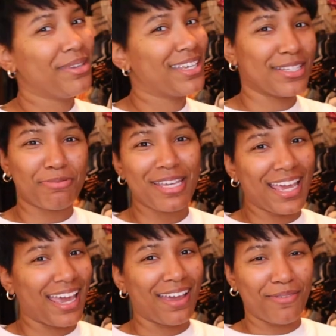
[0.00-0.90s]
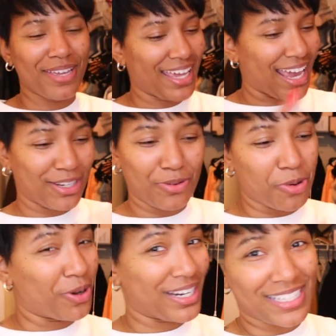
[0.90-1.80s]
because we can't, we can't do
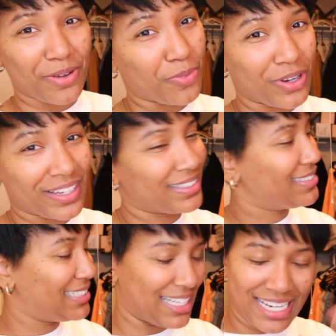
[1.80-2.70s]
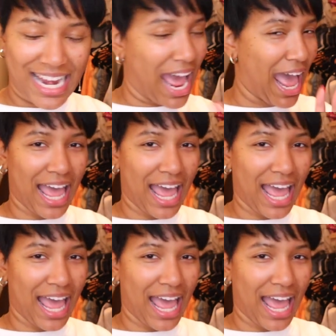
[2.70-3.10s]
all this in one. Nah.